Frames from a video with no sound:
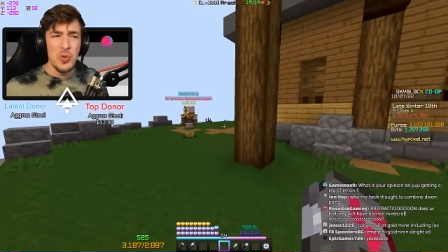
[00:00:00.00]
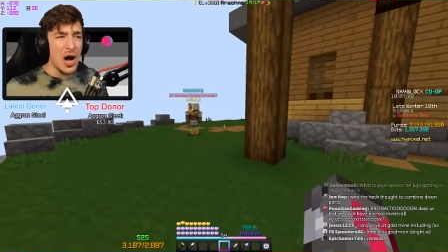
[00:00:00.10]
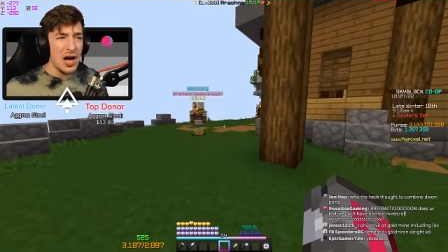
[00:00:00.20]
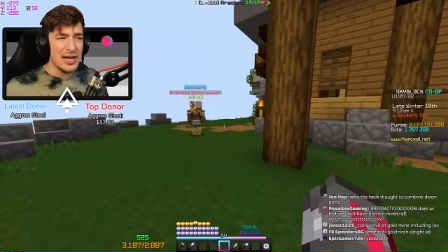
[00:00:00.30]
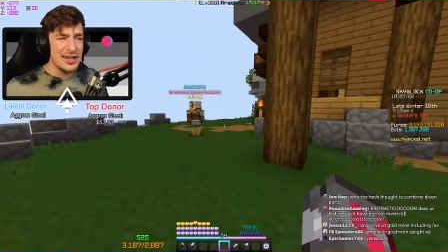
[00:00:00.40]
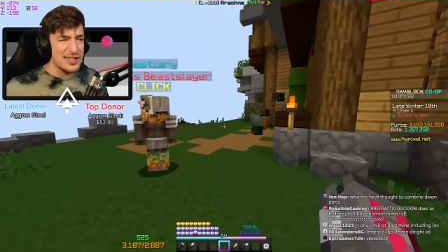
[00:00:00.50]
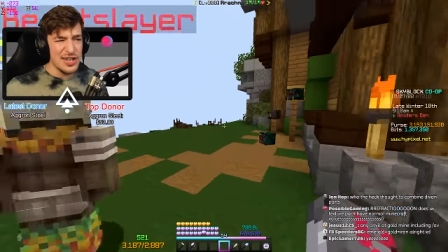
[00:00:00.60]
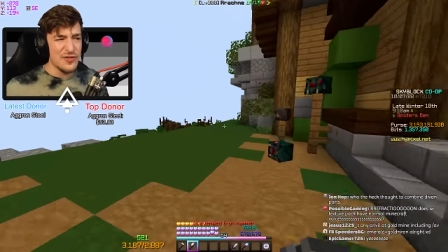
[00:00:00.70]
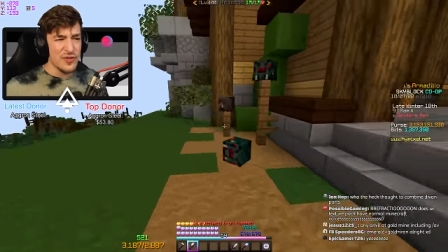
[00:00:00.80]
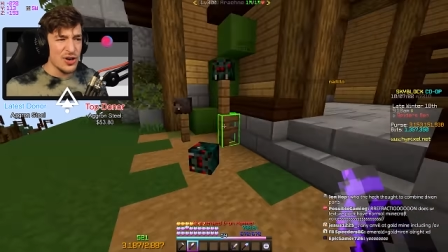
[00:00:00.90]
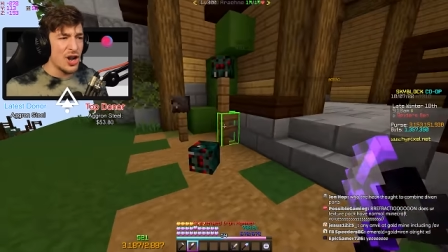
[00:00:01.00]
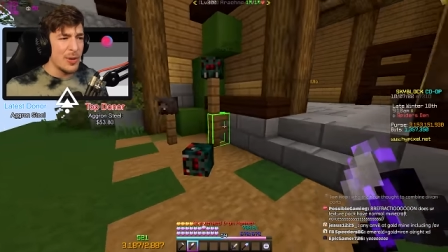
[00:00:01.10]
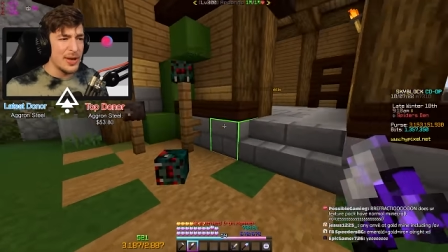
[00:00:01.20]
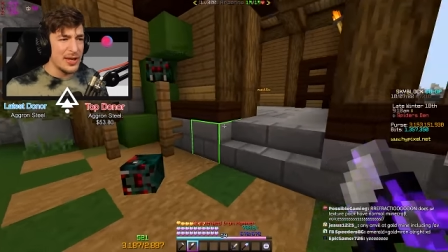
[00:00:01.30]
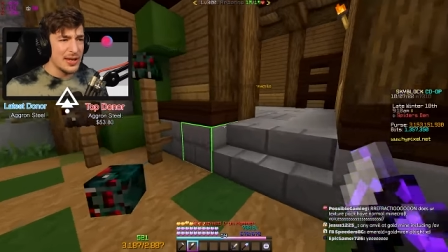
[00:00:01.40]
work in a different
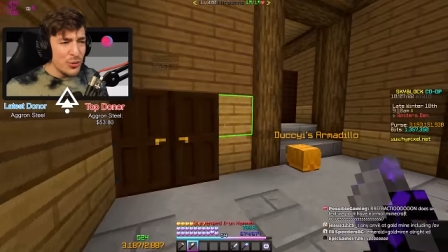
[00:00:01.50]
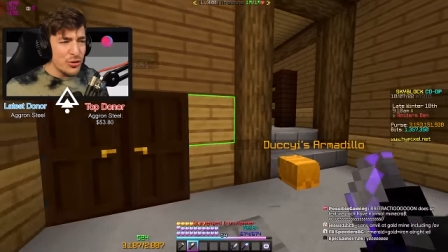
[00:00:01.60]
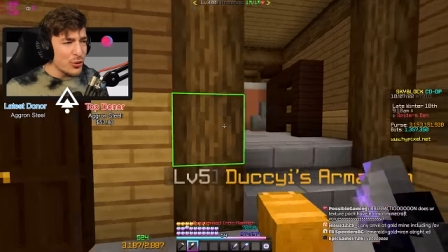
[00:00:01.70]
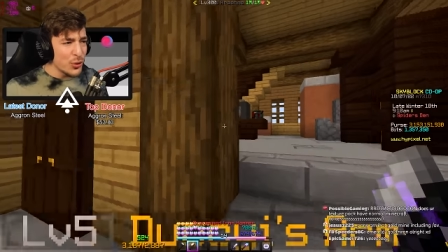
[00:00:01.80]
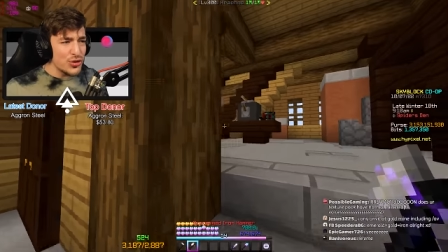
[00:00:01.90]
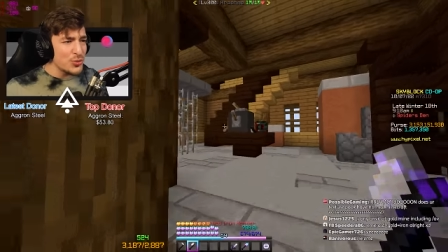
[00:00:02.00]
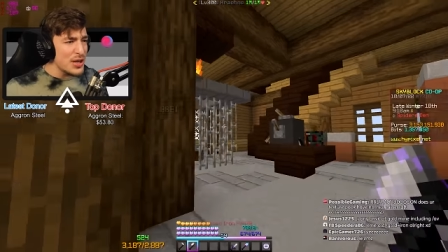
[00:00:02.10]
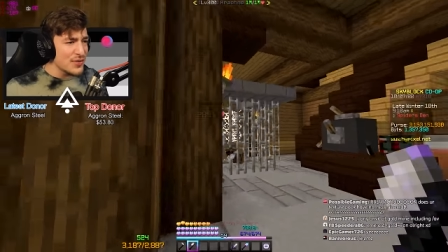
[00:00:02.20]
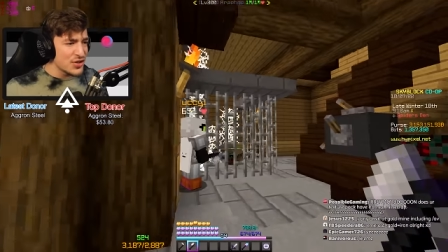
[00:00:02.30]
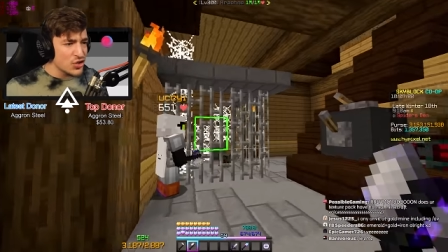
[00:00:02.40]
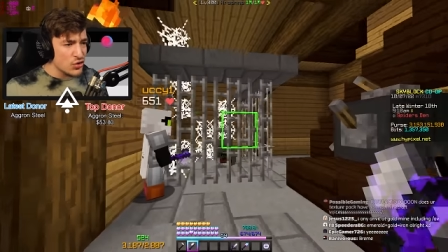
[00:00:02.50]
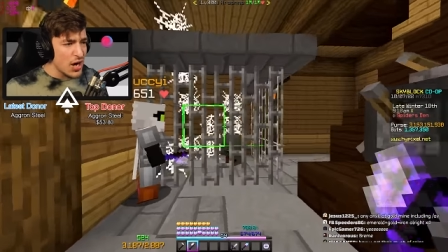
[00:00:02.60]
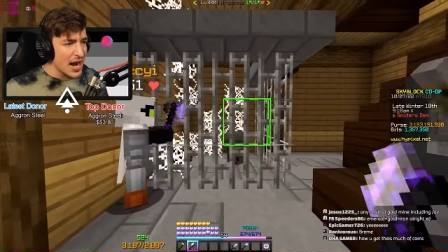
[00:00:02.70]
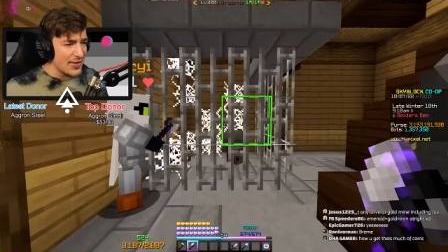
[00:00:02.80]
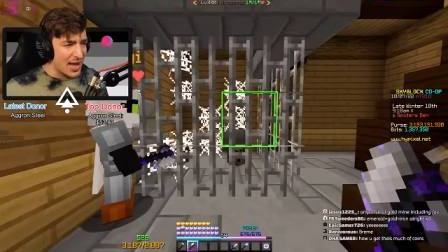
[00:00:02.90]
lobby. Who thought to even
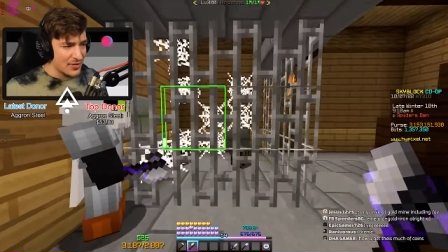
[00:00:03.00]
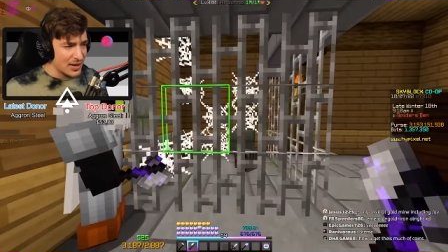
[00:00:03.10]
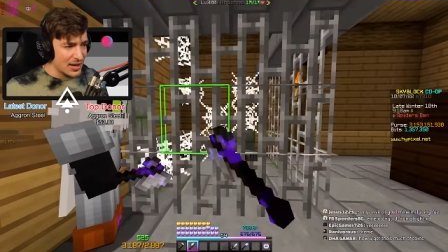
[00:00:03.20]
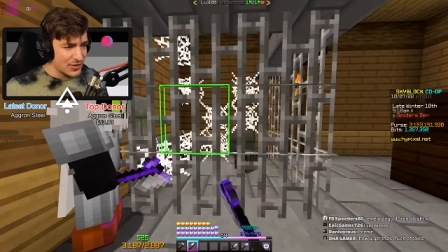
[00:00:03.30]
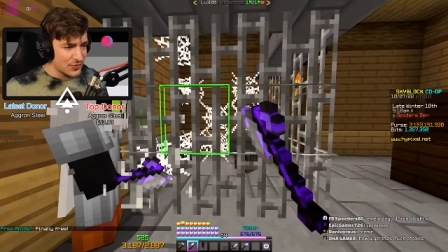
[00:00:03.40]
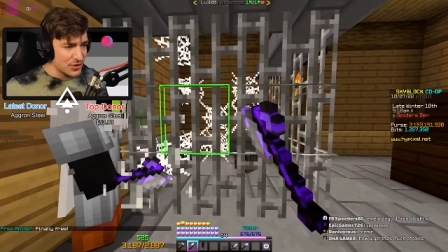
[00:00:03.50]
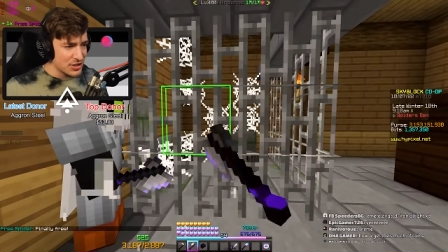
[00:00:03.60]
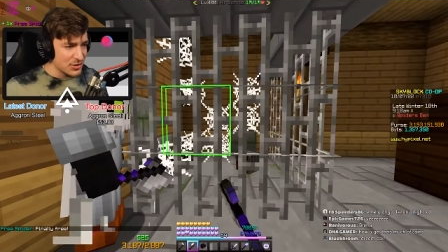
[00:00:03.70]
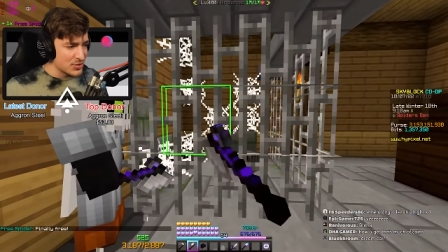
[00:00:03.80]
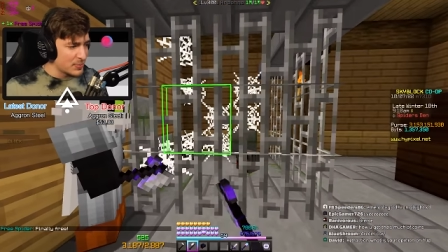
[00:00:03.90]
try that? Right, let's free some